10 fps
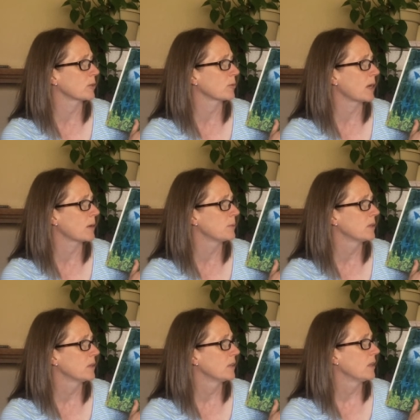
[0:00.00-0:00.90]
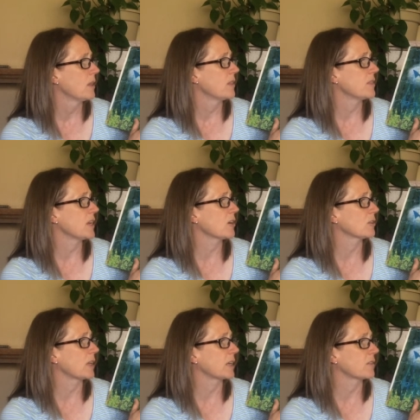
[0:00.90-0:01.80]
Crab. They are
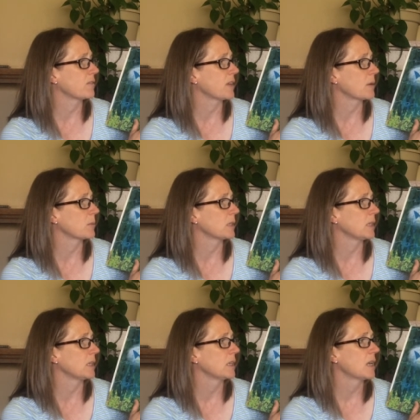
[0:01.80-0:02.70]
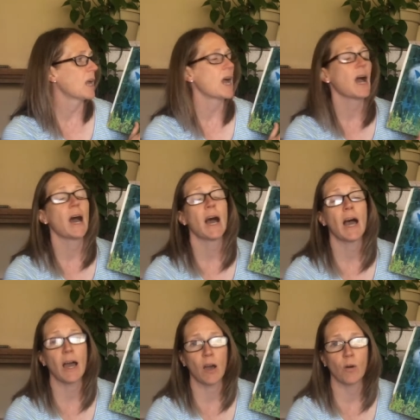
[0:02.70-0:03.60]
like a family.
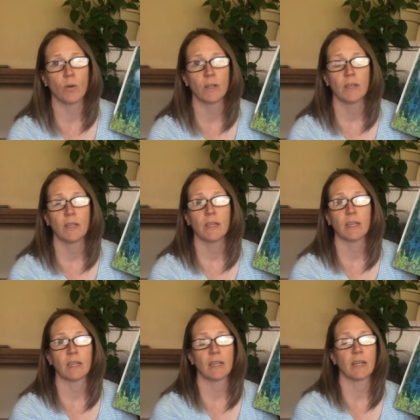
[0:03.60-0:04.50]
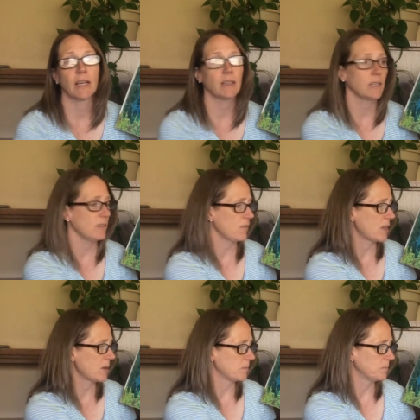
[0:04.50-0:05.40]
How can I leave
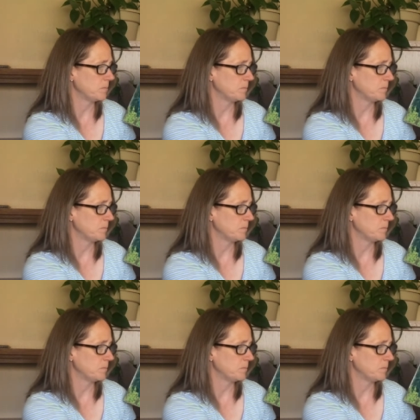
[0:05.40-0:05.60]
them?